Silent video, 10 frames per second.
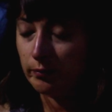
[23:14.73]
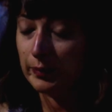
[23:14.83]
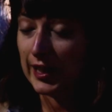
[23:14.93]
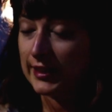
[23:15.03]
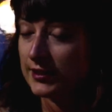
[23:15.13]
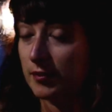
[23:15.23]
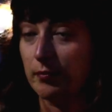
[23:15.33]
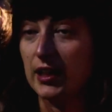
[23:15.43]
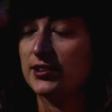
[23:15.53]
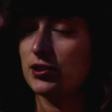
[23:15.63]
place
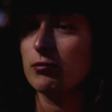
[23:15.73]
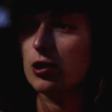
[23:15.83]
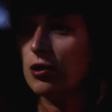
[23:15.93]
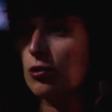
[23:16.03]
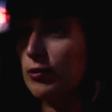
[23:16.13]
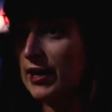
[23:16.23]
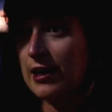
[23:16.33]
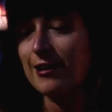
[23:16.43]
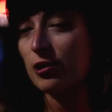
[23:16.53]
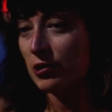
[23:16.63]
by tomorrow and
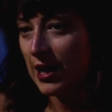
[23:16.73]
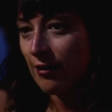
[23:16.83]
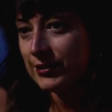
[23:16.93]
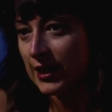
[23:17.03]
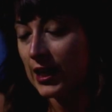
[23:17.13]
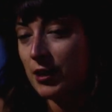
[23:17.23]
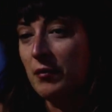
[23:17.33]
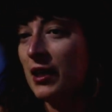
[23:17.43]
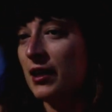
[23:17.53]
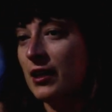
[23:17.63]
I don't have time.